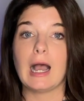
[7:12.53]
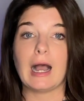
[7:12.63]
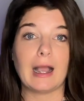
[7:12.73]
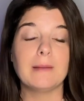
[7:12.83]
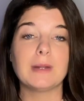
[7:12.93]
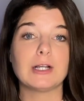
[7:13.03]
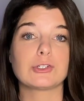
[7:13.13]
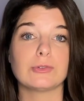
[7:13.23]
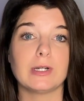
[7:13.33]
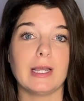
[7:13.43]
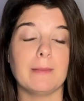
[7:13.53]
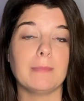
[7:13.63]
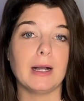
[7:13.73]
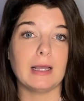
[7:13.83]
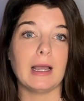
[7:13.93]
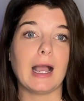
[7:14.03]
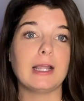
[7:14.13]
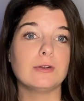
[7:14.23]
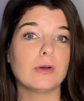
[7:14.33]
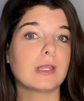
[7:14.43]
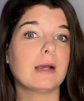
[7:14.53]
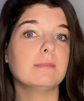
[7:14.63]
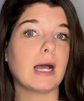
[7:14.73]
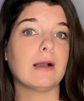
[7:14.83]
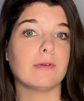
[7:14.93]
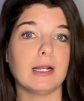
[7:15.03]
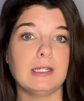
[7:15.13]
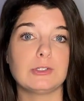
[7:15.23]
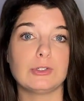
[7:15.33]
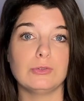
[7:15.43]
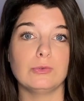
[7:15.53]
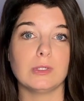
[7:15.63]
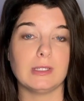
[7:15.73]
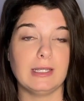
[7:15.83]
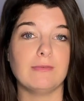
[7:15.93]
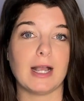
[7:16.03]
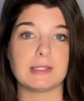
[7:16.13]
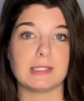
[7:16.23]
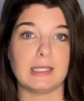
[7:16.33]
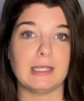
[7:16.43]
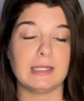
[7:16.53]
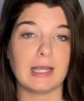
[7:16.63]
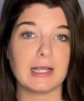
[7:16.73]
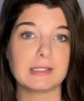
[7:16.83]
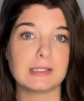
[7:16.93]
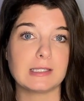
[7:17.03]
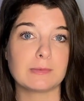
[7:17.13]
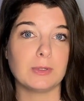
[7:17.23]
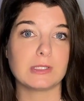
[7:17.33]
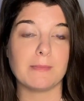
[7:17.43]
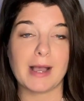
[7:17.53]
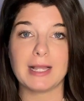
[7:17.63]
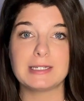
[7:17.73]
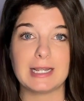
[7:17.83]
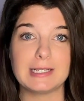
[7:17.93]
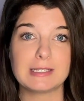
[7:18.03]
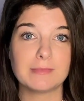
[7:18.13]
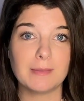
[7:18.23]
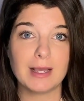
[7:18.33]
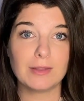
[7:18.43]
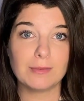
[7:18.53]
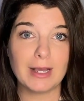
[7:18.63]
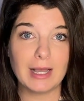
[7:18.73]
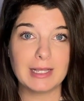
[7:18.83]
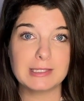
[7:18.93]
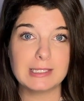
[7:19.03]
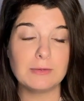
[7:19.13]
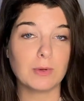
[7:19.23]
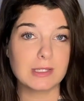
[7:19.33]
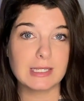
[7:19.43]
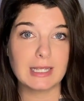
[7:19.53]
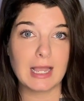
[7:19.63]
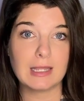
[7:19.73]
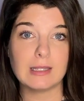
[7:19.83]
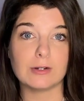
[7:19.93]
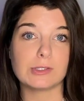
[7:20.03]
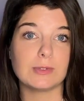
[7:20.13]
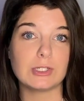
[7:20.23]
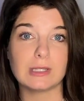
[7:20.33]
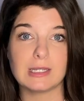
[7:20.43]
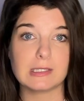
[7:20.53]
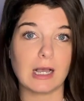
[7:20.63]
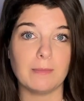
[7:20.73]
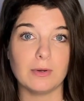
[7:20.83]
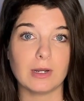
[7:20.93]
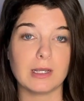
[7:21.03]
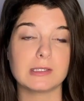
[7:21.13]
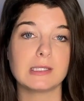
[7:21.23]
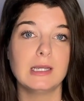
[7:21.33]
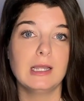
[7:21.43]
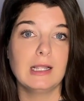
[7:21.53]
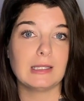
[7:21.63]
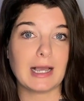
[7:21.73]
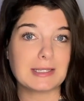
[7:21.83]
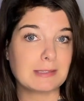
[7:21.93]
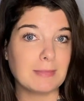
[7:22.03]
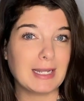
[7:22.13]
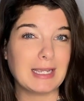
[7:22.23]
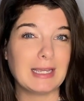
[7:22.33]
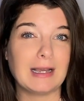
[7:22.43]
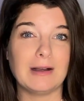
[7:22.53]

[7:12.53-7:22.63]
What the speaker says: I'm not sure yet, but I know that I'm not ready to leave Etsy. Yes, this puts a bad taste in my mouth about Etsy. Once again, they're switching things up on us last minute.